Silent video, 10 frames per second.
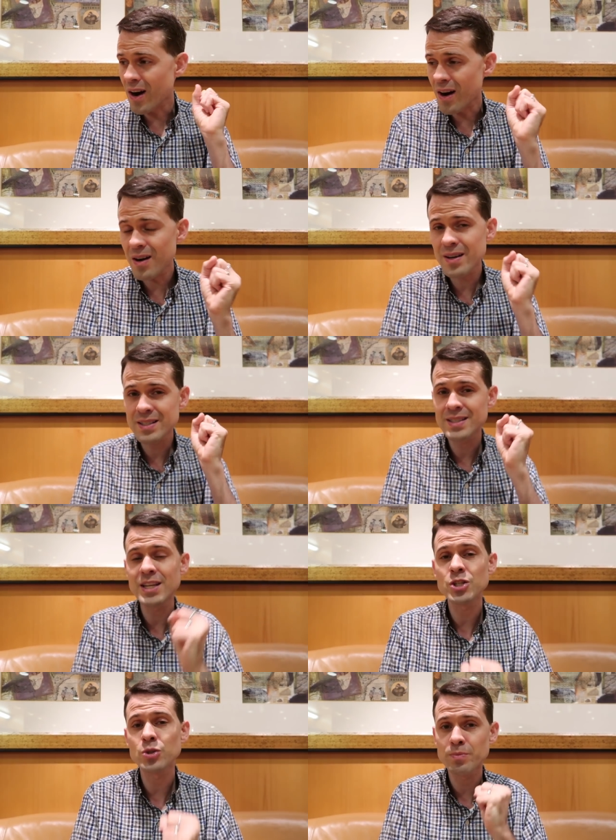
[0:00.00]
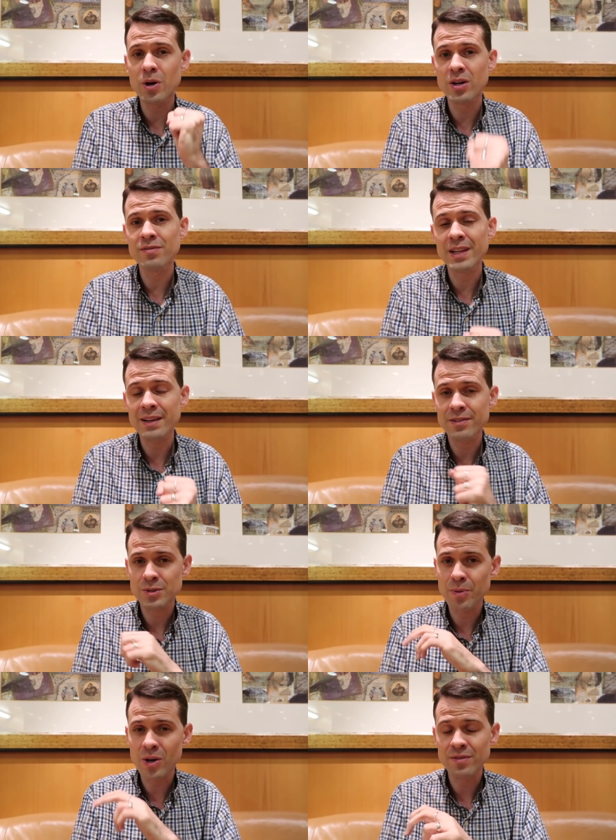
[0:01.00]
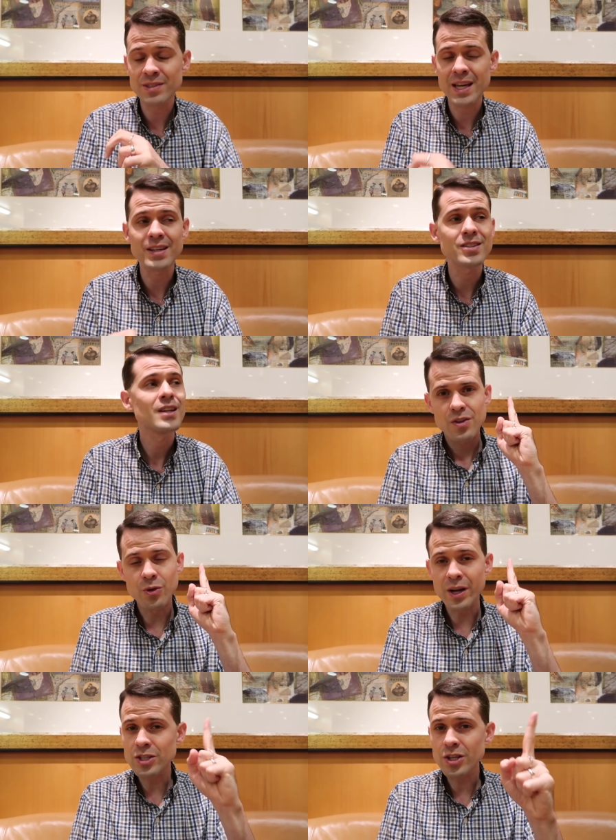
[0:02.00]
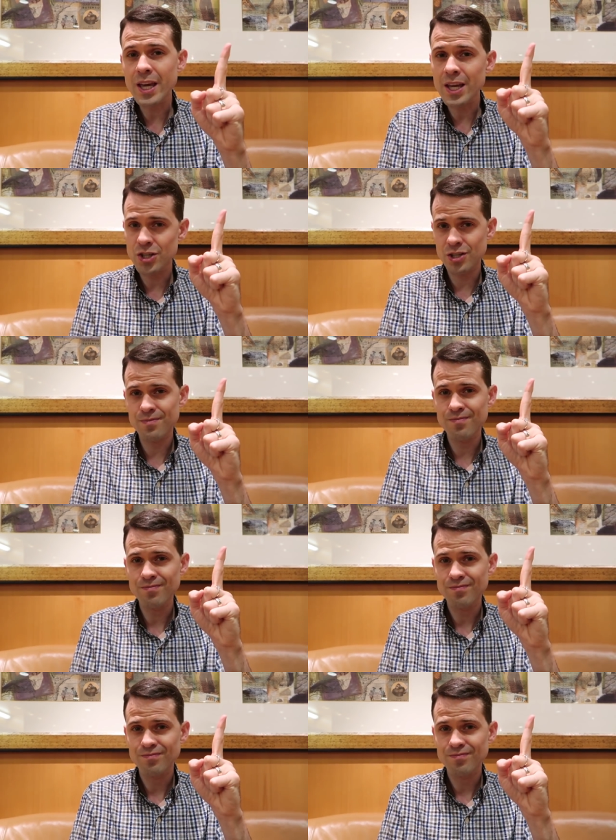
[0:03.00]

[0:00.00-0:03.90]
are essential part of life as part of debt. Your education